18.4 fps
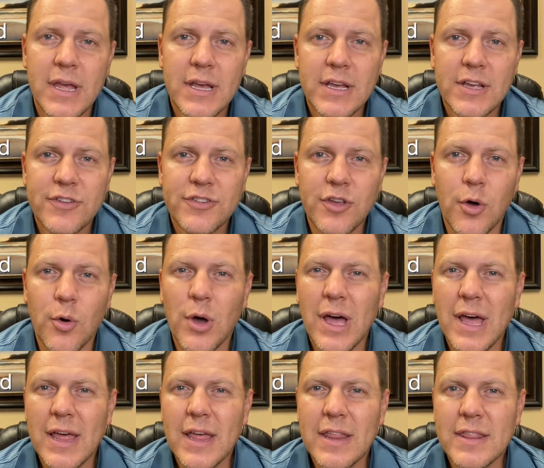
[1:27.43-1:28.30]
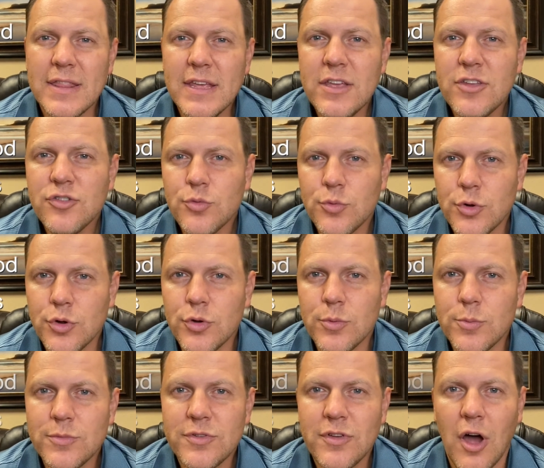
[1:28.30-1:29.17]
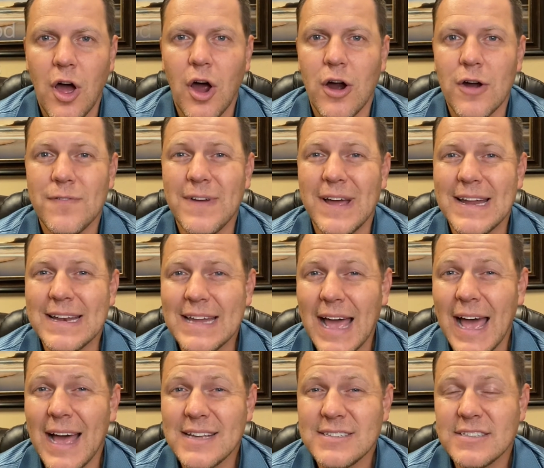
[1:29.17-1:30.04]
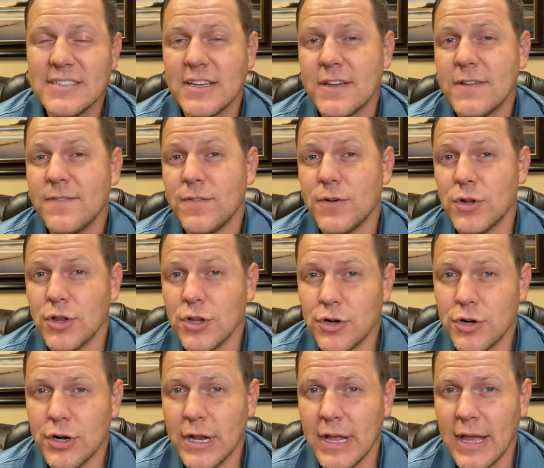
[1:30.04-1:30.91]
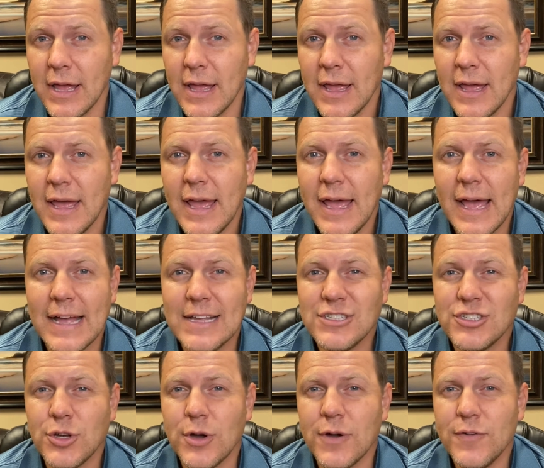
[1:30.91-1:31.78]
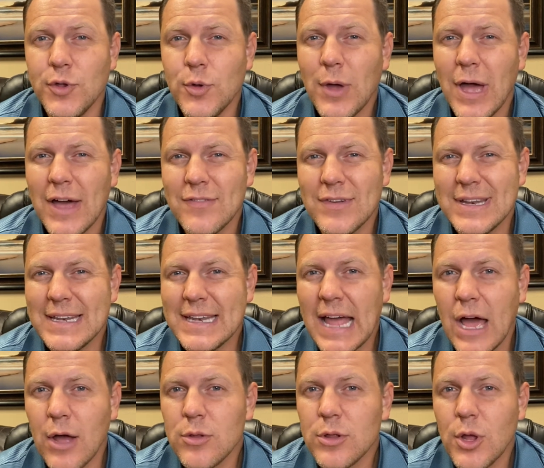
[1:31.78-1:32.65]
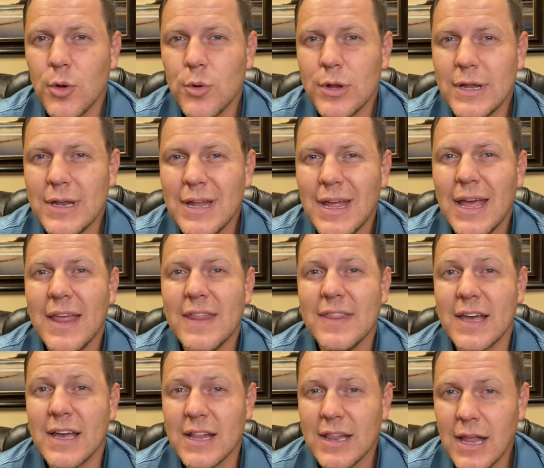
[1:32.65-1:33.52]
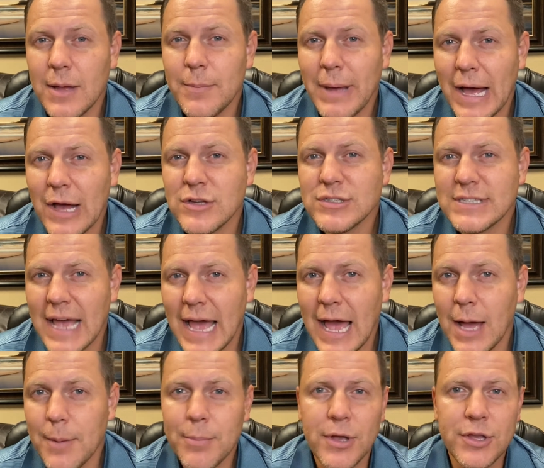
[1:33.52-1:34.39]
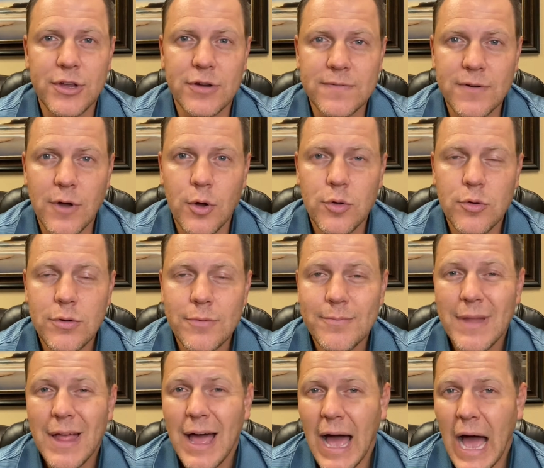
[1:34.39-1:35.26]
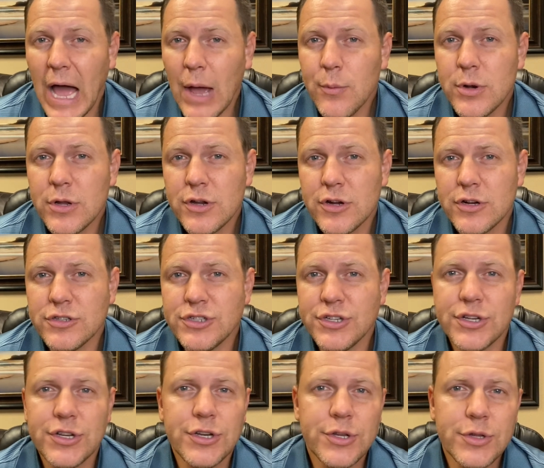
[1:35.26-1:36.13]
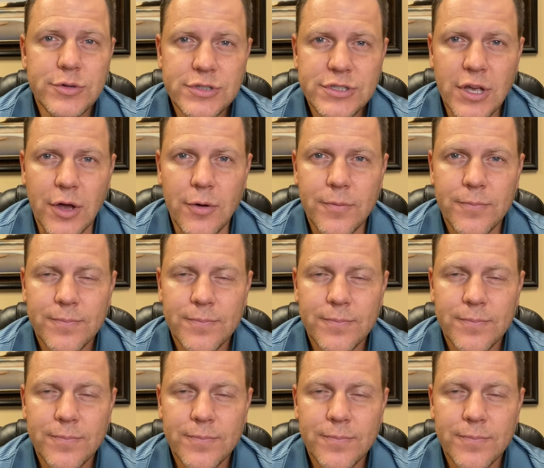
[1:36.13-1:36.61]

So these rooms are fantastic for learning. And so if you haven't downloaded the Clubhouse app on your phone, I would encourage you to do so.